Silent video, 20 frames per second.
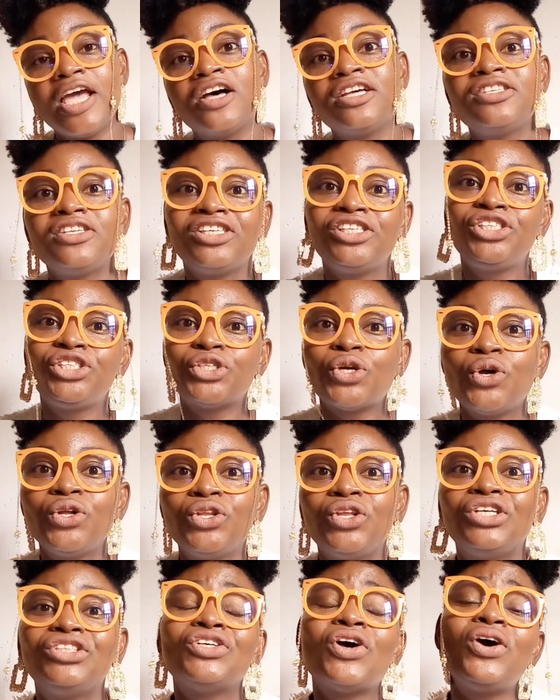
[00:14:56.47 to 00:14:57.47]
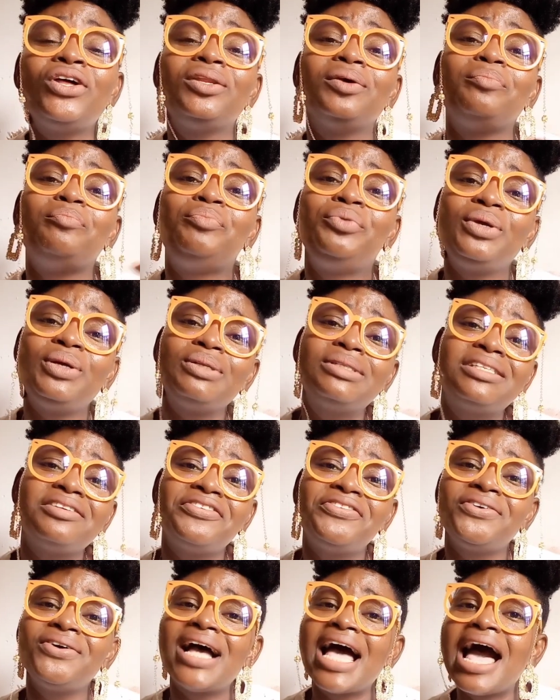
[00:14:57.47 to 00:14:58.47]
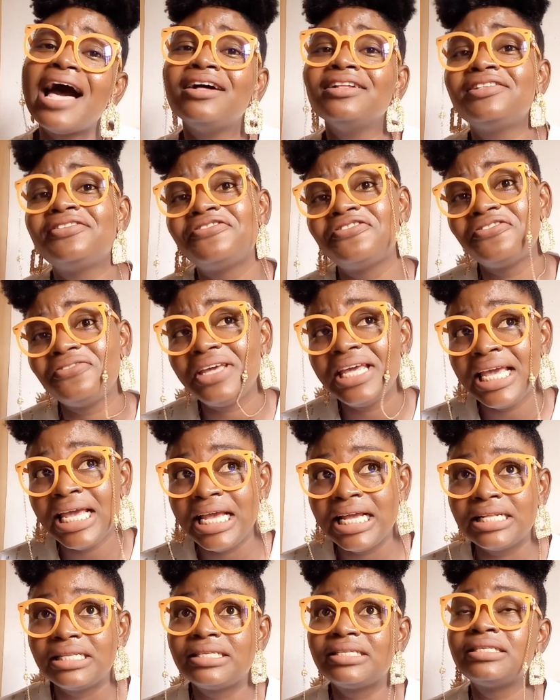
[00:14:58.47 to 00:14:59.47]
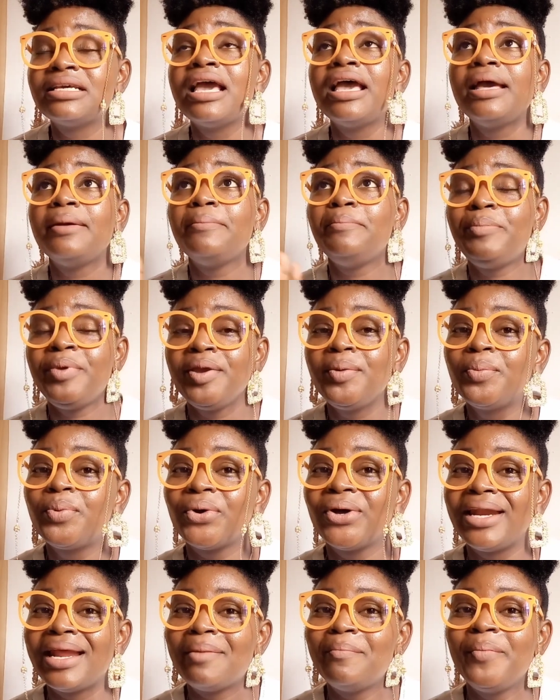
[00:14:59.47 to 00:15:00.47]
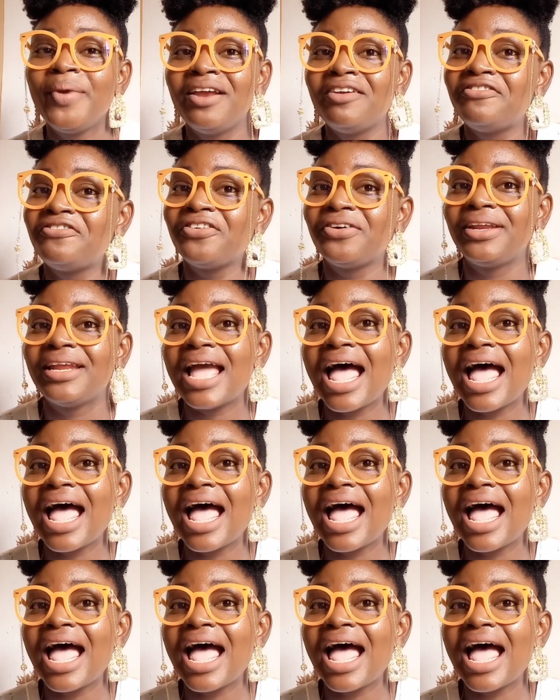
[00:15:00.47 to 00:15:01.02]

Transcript: They also showed us all the beautiful outfits Big Brother made for the